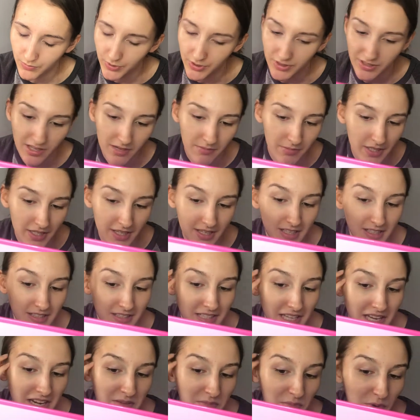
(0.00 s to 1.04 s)
put it in my crease
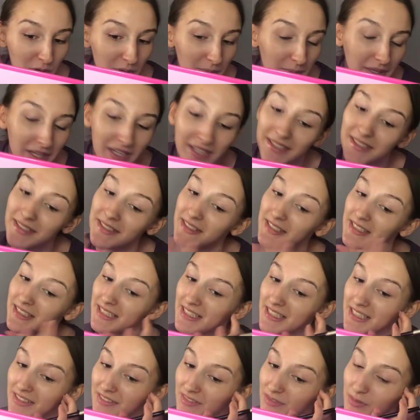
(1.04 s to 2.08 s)
anymore because it
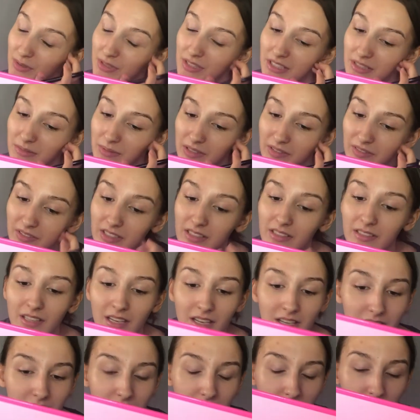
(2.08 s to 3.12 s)
kind of was a bit of a
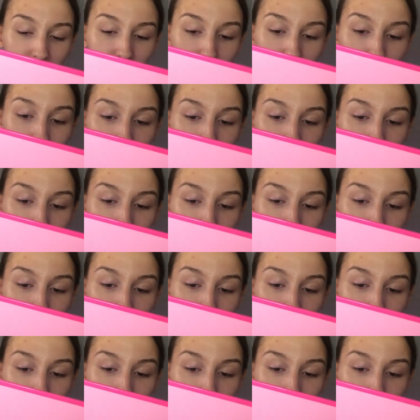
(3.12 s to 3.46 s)
disaster.